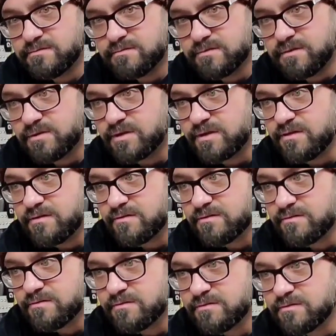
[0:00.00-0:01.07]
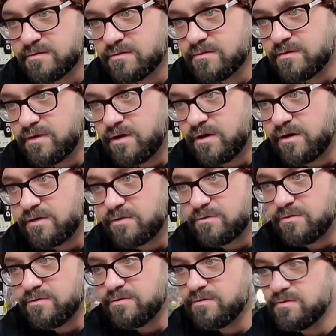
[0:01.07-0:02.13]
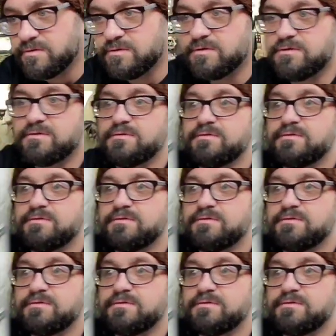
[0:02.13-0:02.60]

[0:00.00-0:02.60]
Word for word: Okay. It's too much. Alright, cool. So you